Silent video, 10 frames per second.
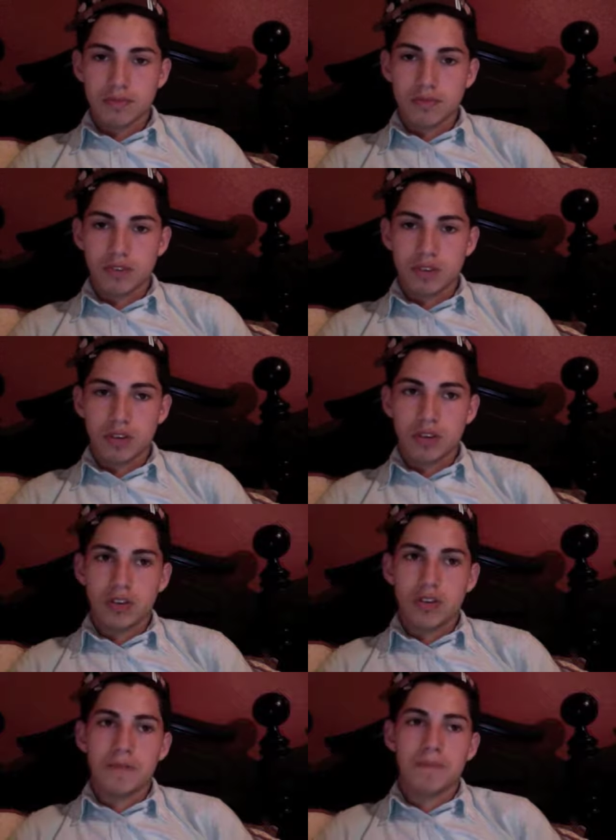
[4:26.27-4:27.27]
for
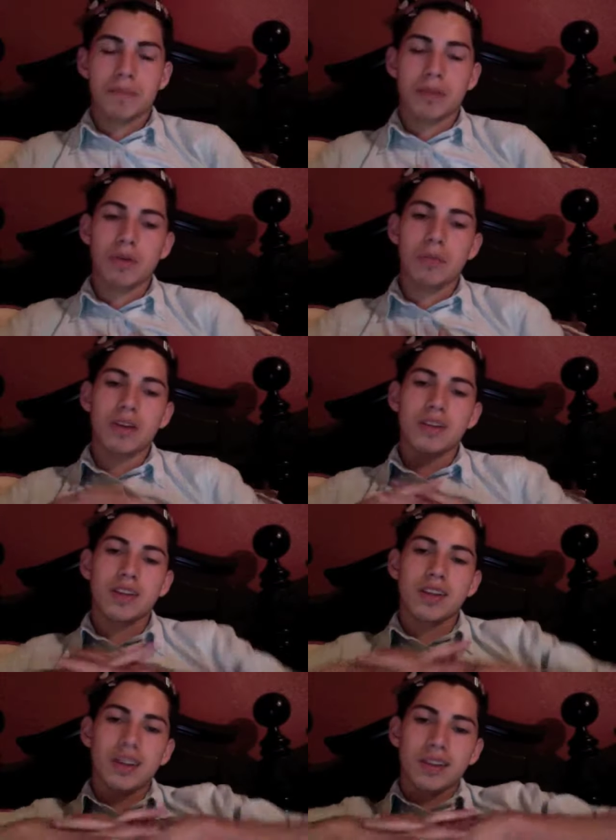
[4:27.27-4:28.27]
well
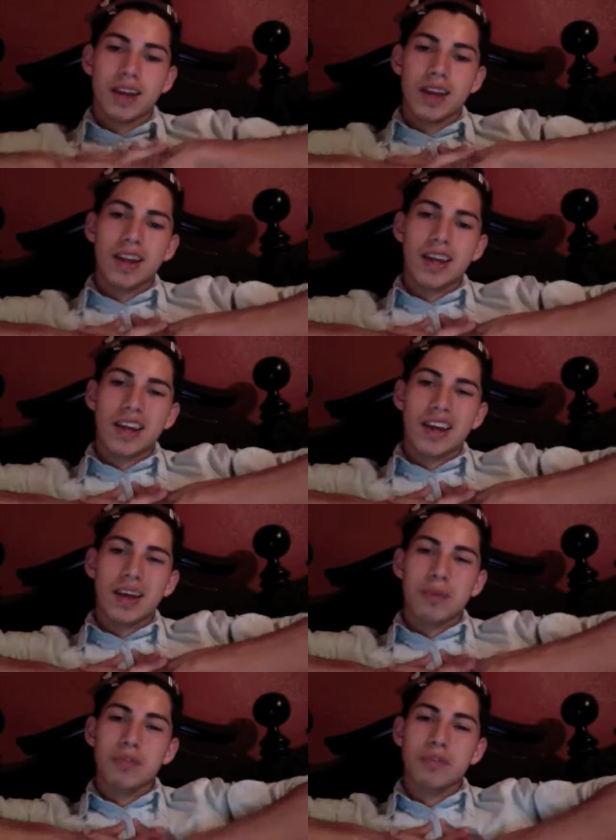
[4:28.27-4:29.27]
basically kind of like
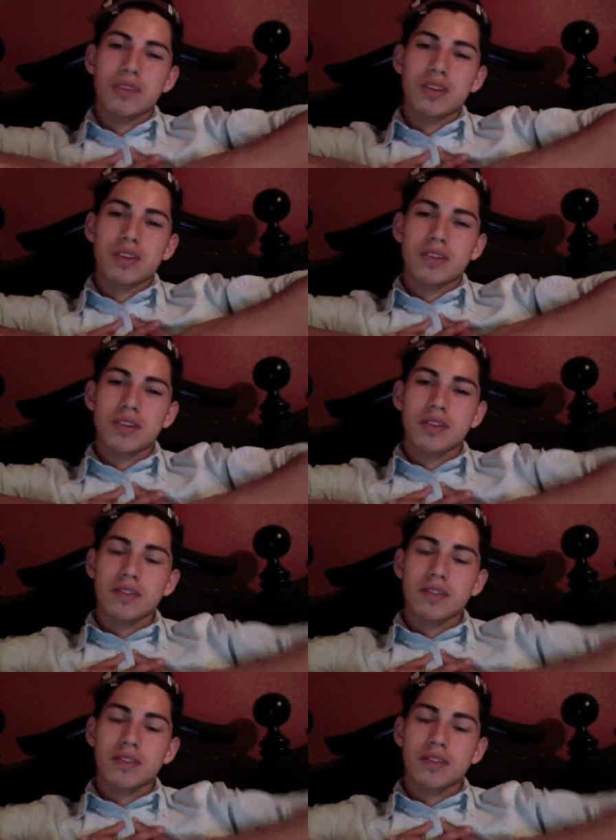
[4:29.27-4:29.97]
iMovie and stuff